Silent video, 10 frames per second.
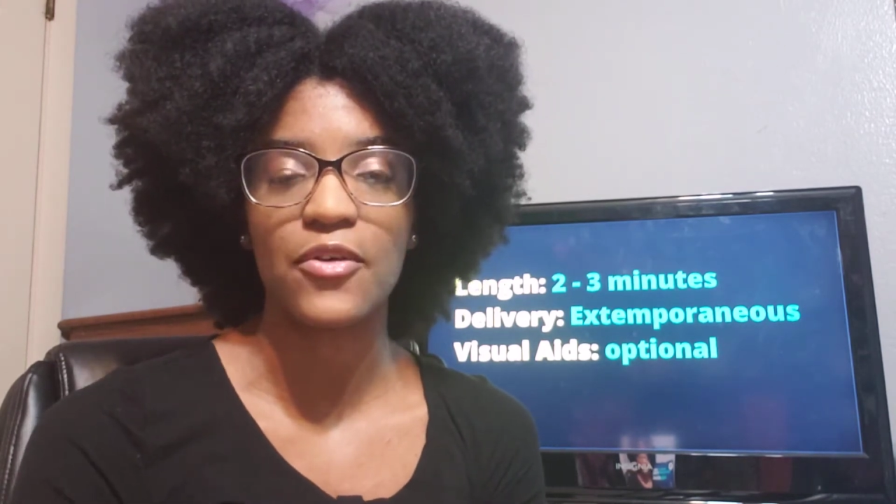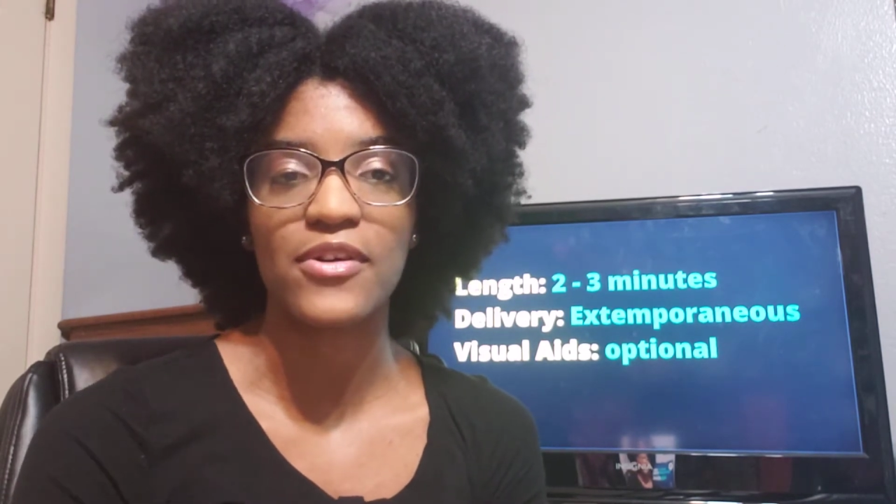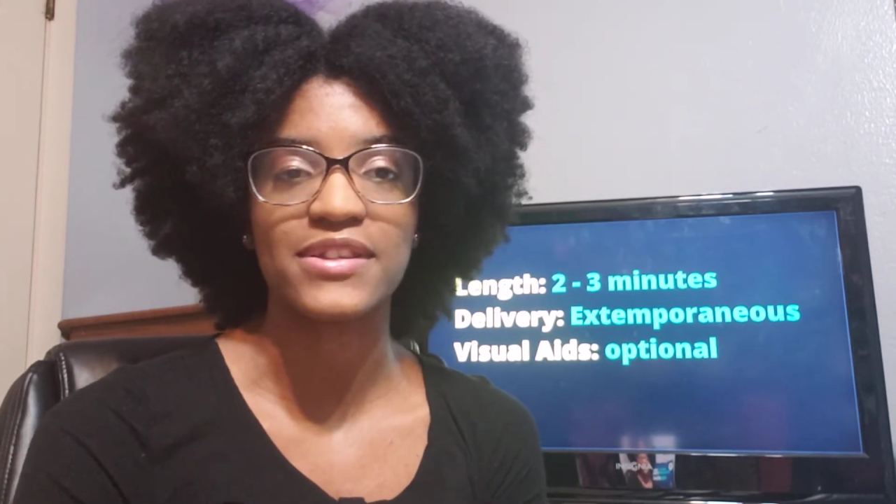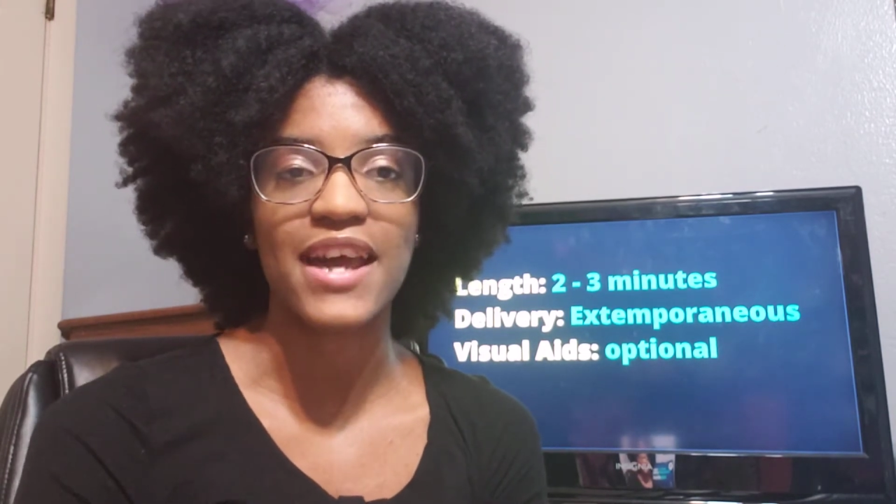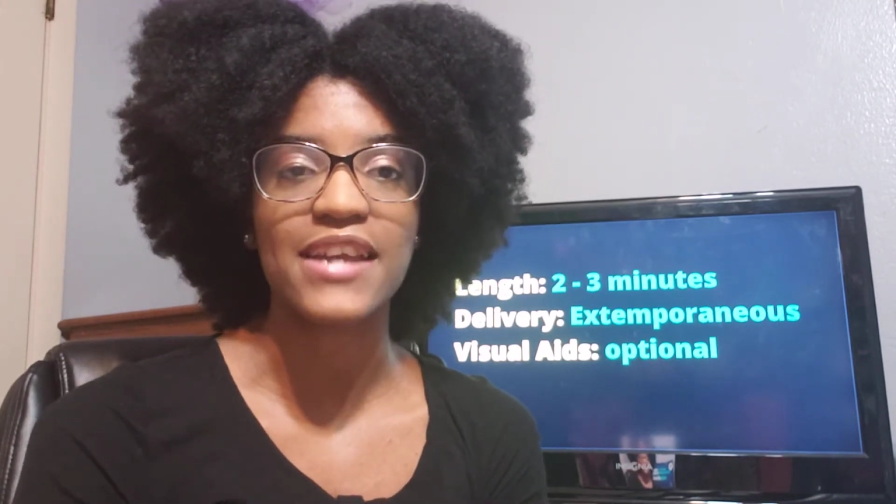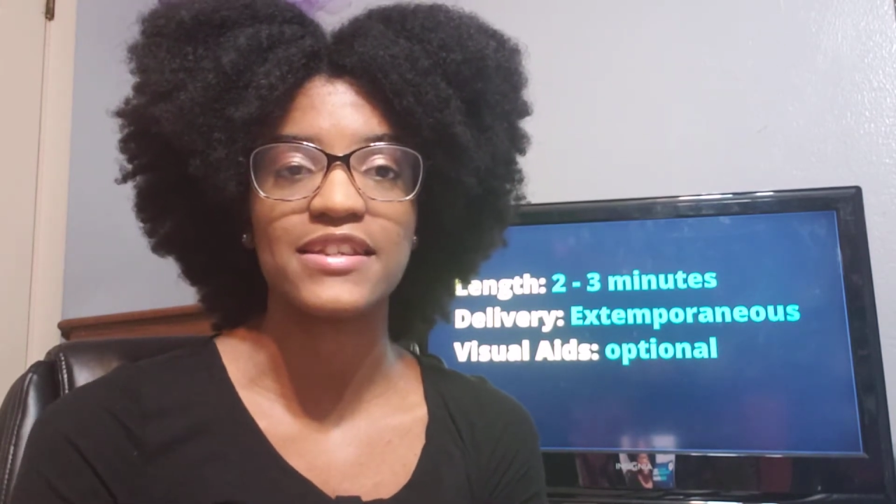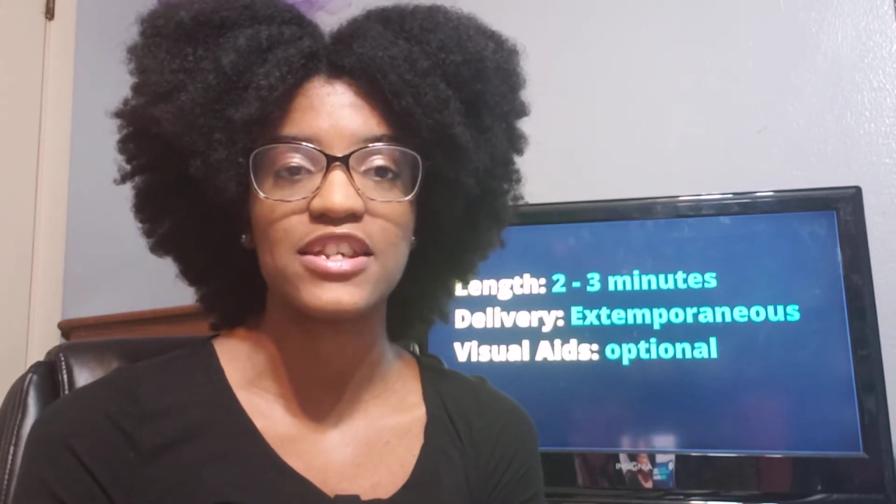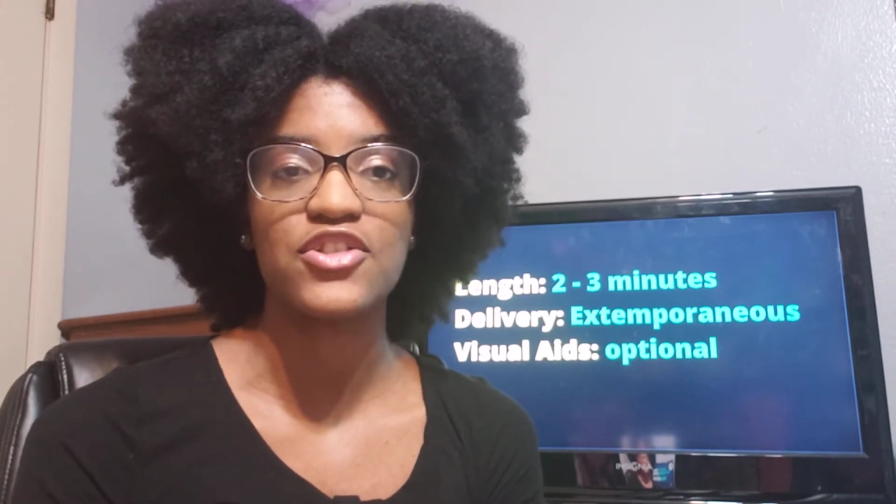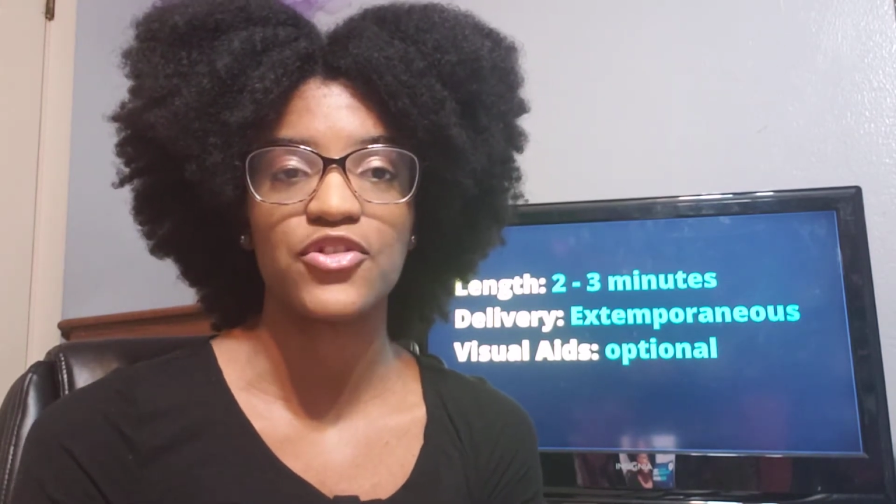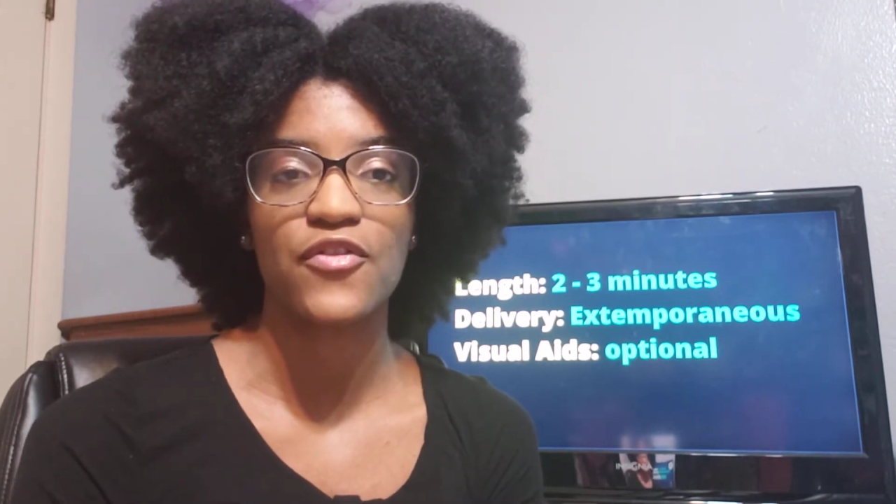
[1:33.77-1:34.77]
or a signed
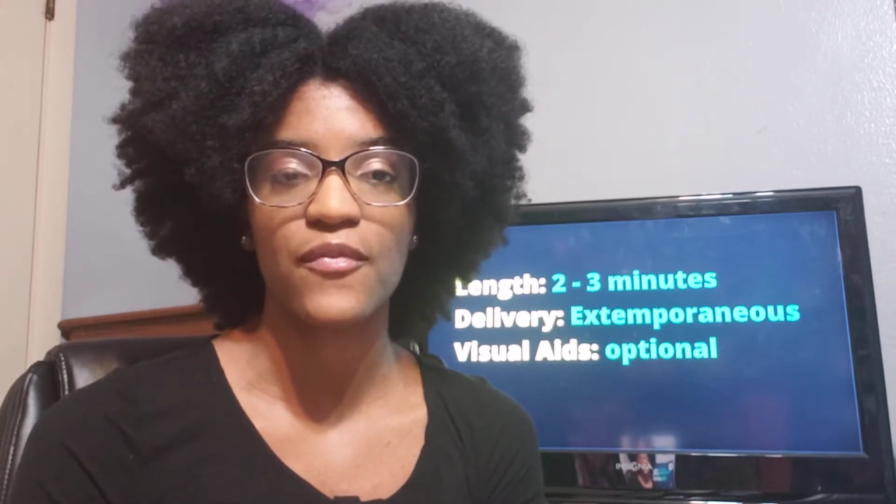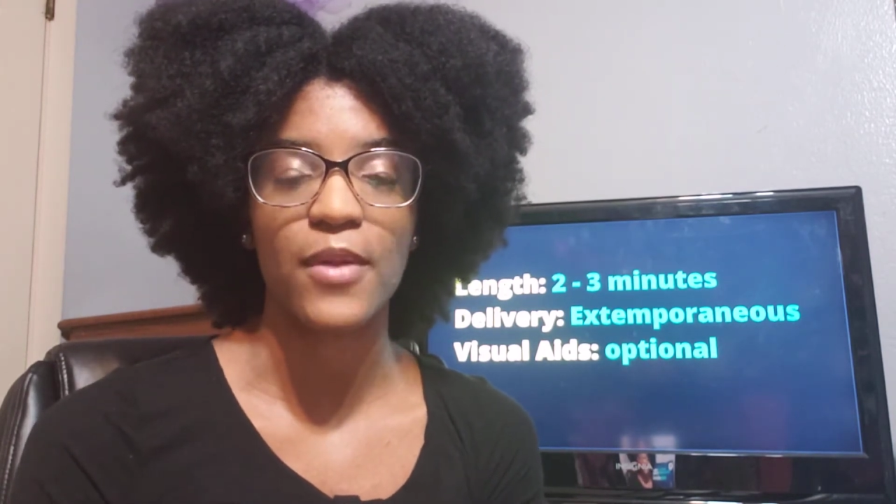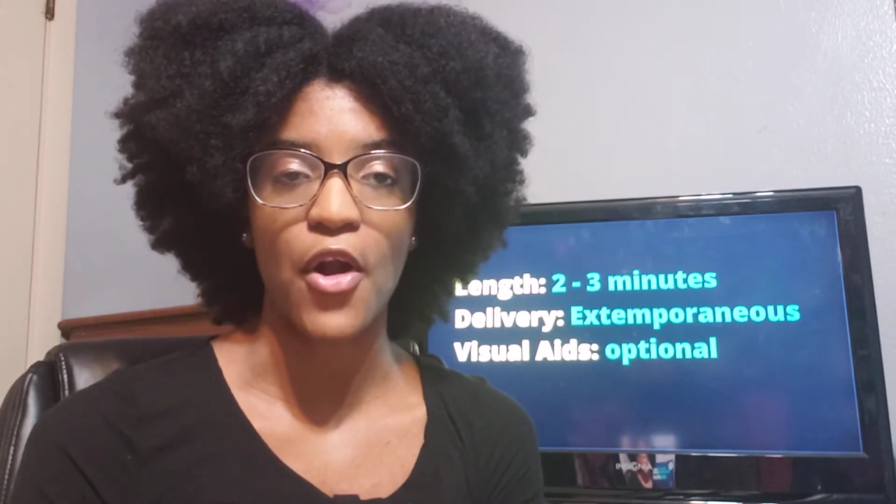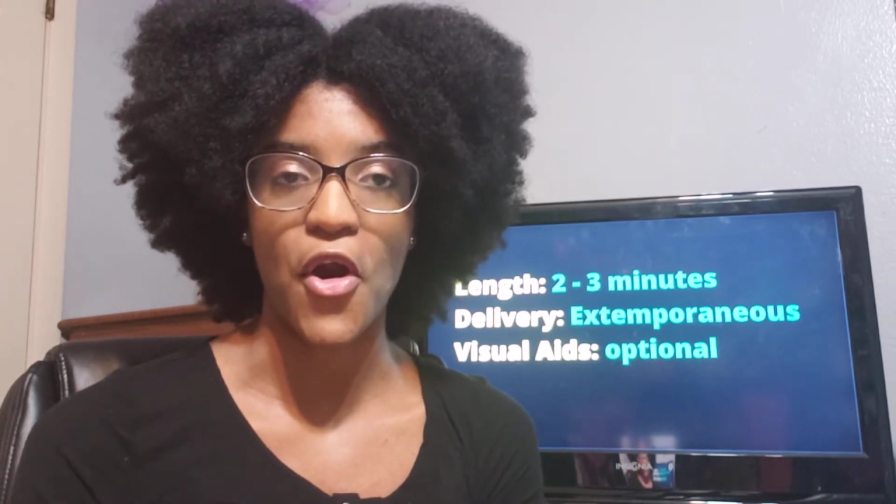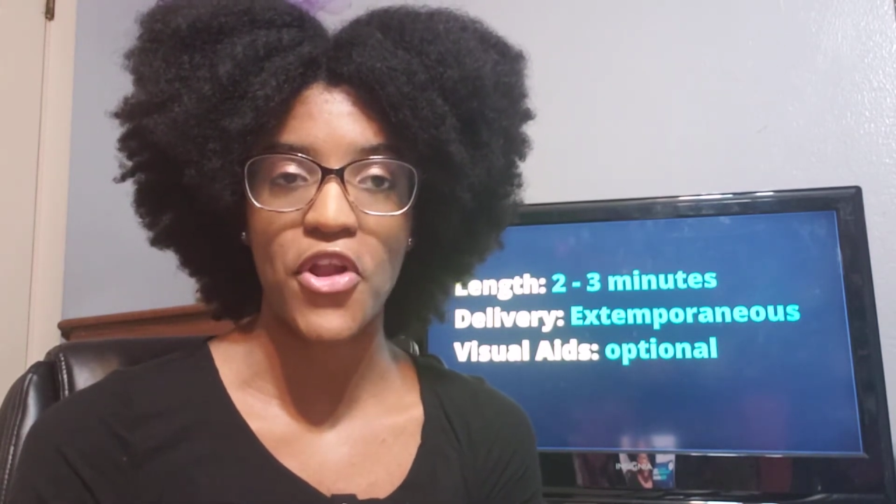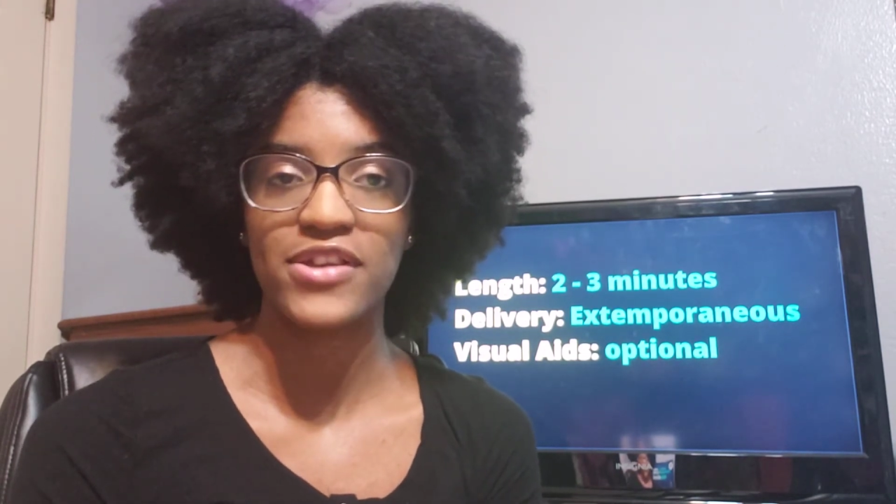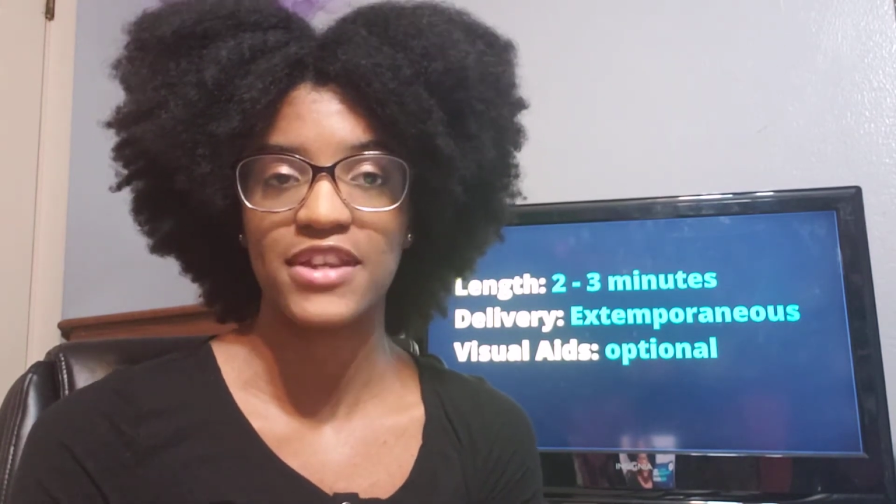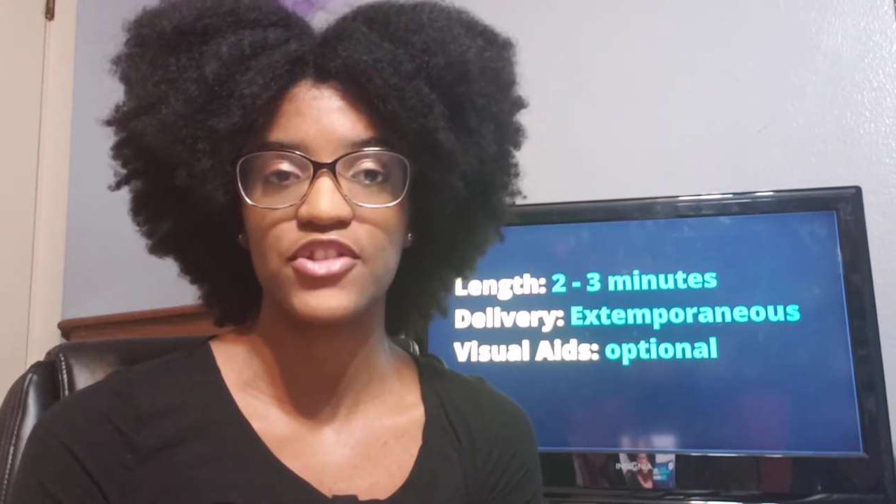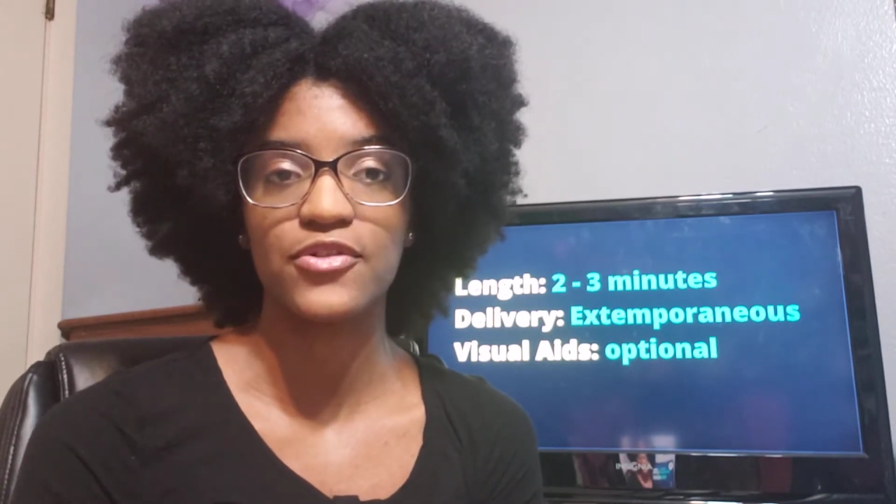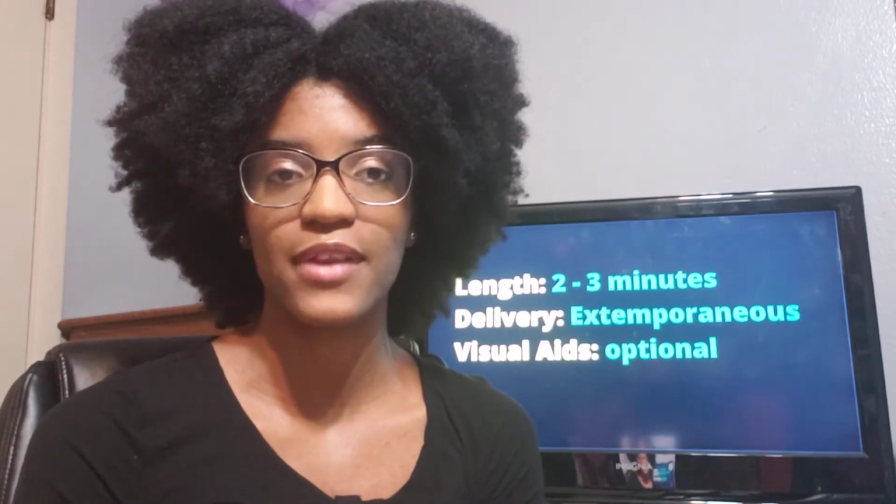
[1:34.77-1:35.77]
t-shirt from an artist
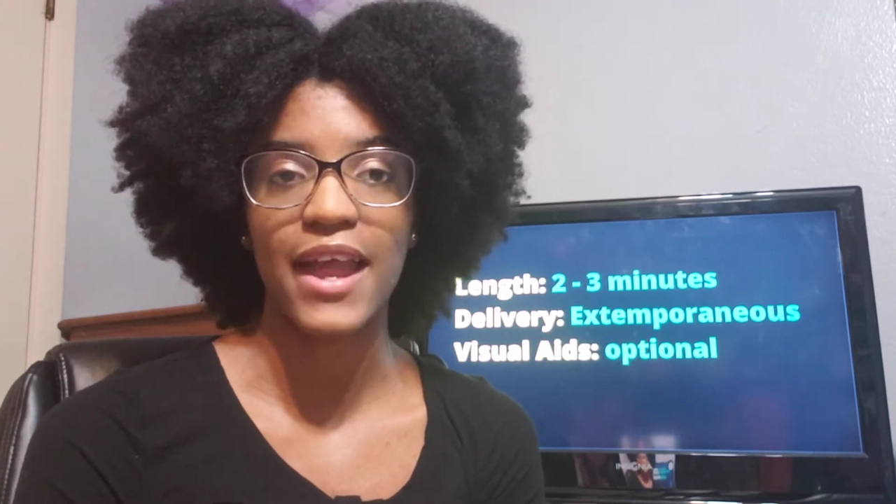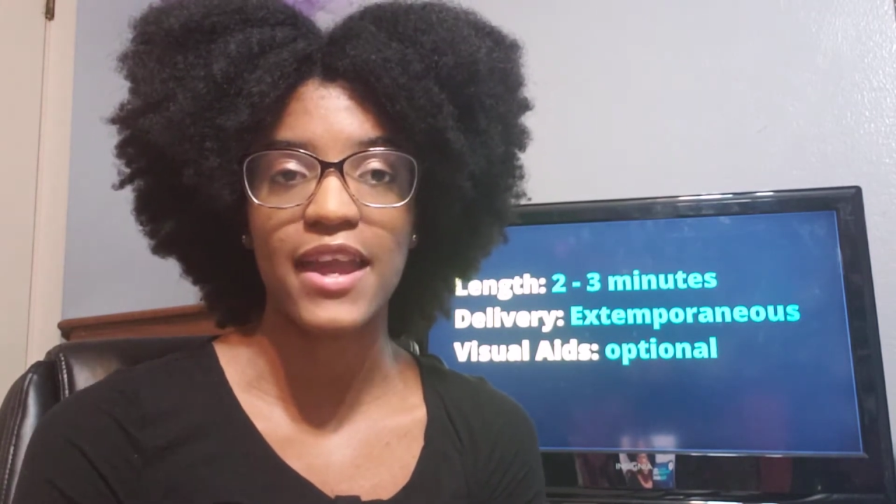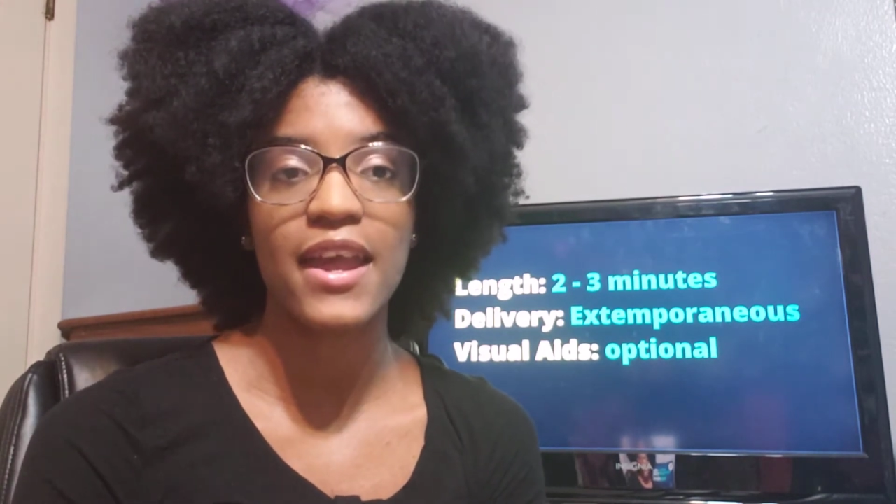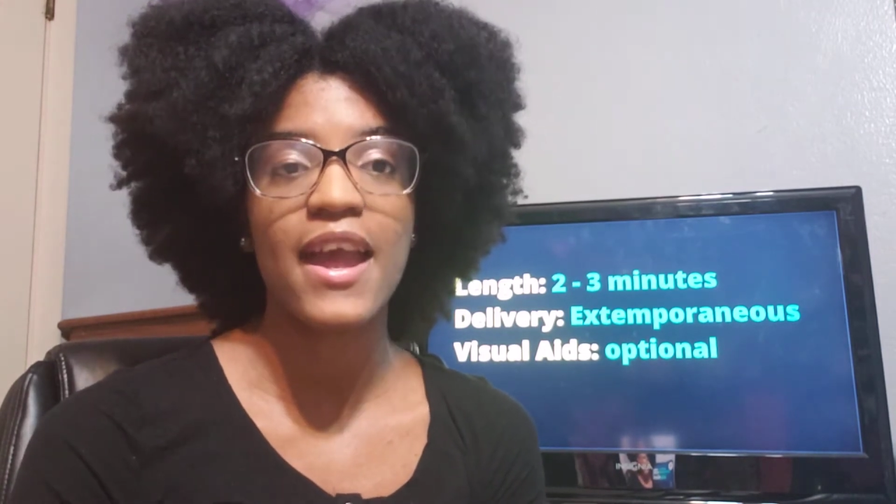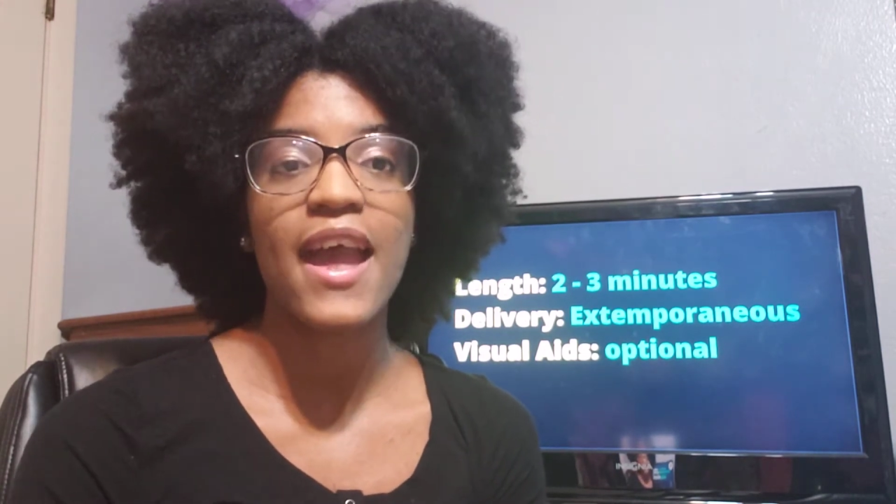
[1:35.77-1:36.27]
that you like